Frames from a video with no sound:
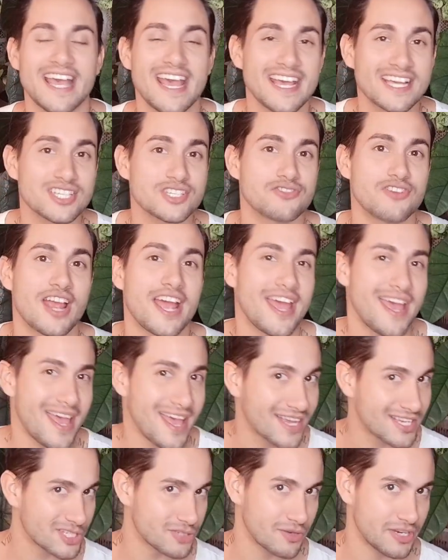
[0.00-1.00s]

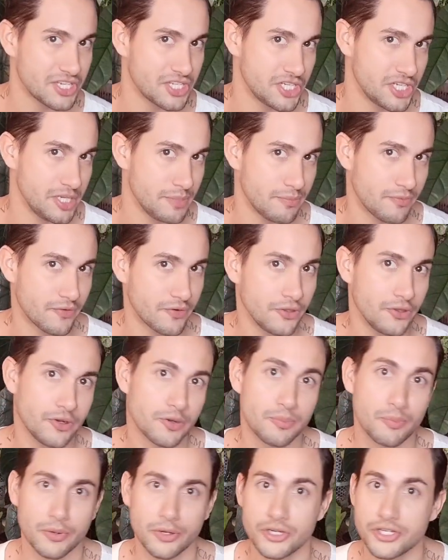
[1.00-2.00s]
extra cheap for you to
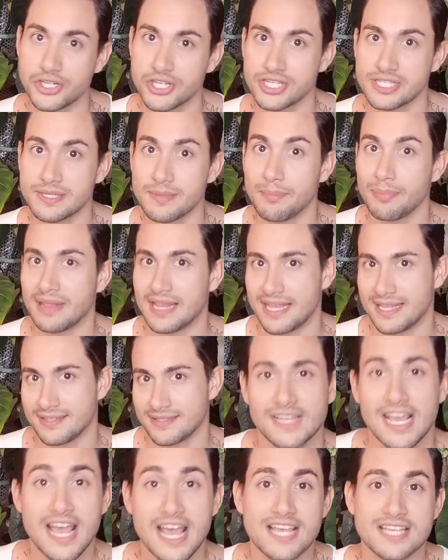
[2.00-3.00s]
purchase plants.